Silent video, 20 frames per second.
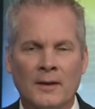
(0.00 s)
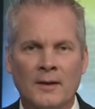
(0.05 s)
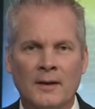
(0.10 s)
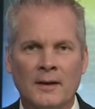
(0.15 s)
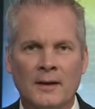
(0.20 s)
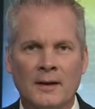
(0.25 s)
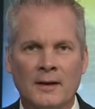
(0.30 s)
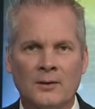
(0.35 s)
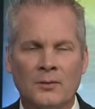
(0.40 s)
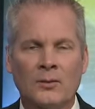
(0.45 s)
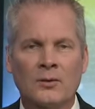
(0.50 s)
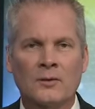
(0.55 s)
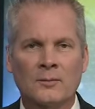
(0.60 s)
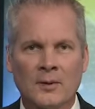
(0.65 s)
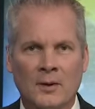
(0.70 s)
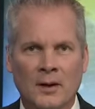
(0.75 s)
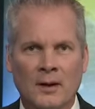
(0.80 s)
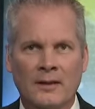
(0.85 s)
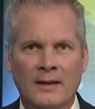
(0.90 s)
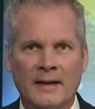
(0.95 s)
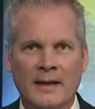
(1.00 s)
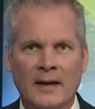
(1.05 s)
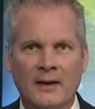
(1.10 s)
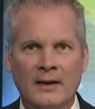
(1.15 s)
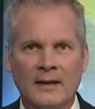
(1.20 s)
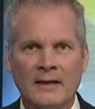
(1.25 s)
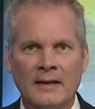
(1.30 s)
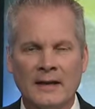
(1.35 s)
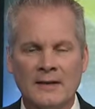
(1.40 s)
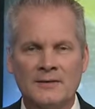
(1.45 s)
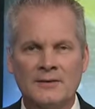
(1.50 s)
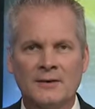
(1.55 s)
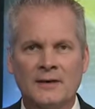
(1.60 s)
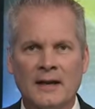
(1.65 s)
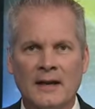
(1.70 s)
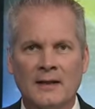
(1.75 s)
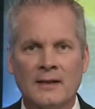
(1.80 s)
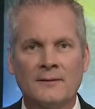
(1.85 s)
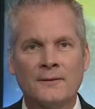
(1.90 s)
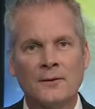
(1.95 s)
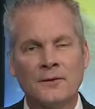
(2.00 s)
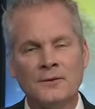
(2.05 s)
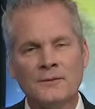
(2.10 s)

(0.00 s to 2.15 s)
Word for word: the uh, northern part of the county yesterday. And the first